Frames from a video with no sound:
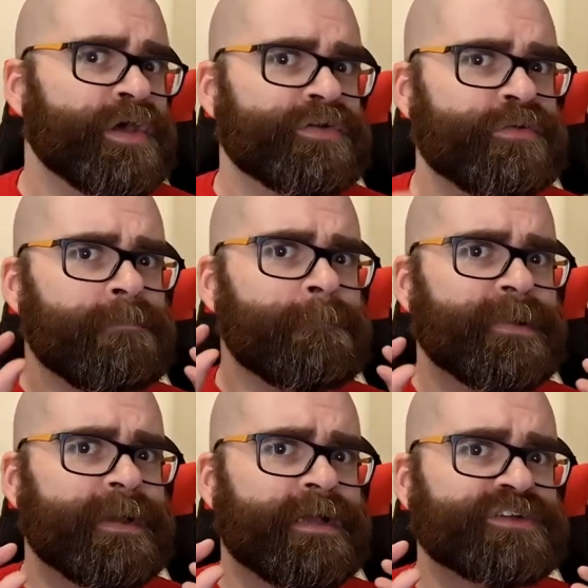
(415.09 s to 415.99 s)
I do
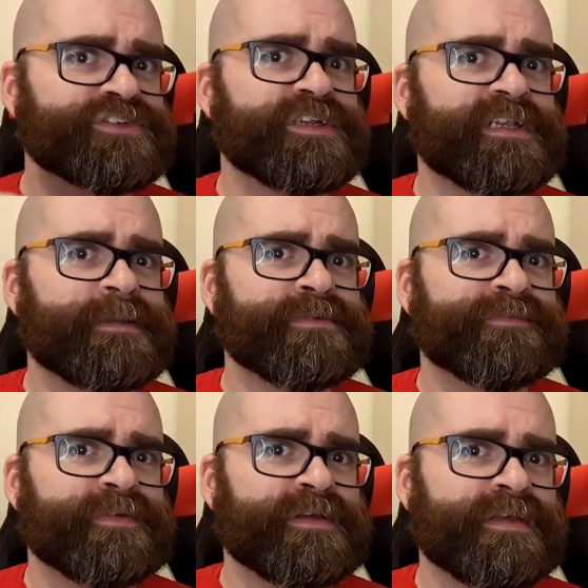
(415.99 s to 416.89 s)
marginally
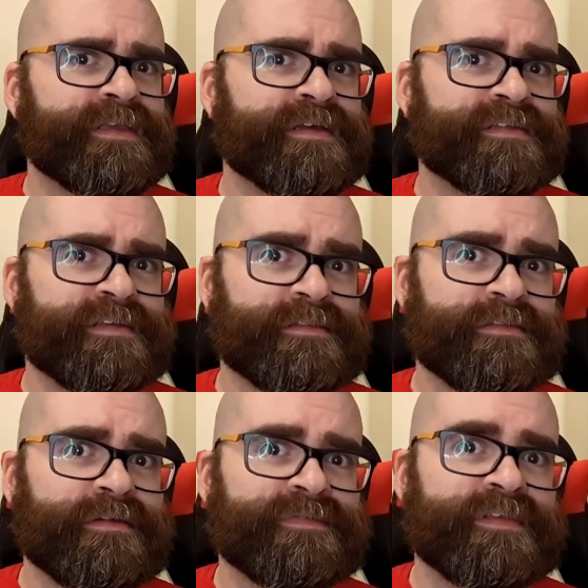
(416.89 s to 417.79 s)
prefer
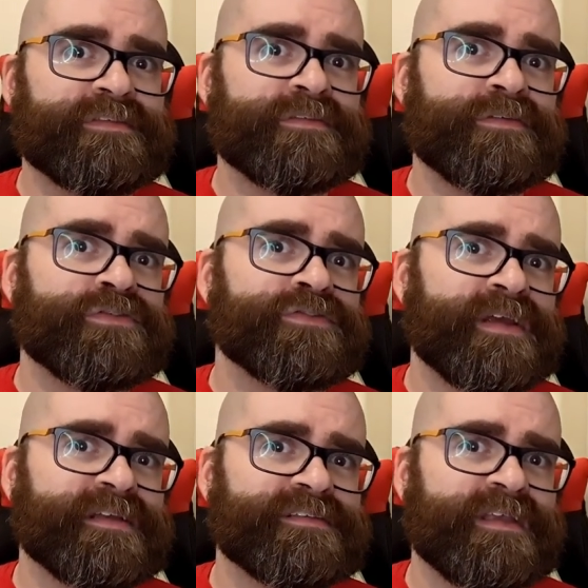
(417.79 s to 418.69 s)
Jærtegn of these two
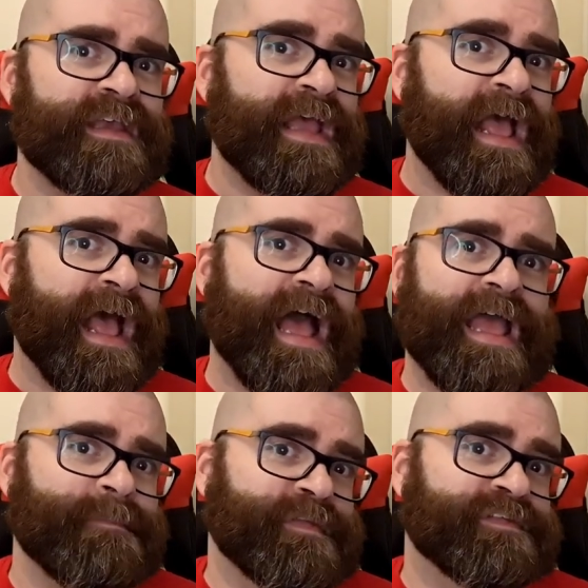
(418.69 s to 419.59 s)
tracks,
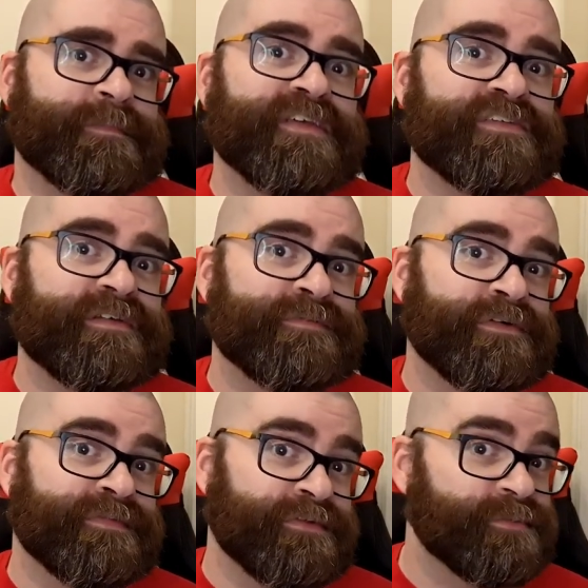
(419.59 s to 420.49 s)
I'm especially
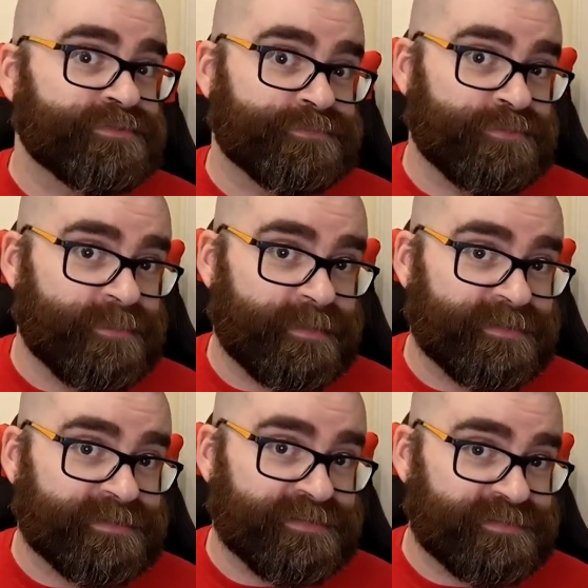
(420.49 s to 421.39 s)
fond of the almost rhubarb
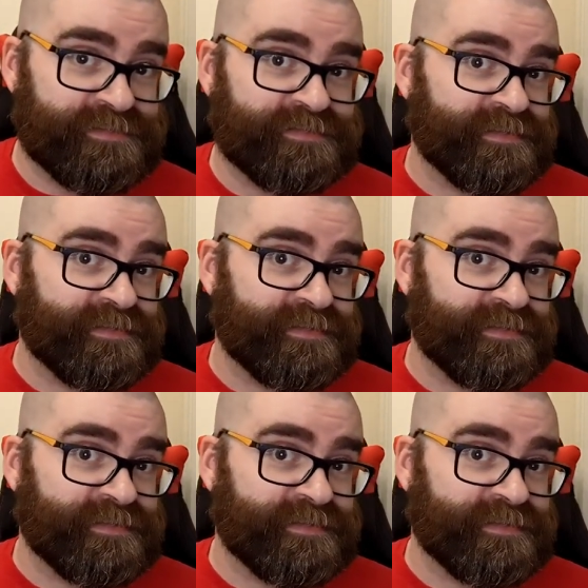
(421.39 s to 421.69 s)
and custard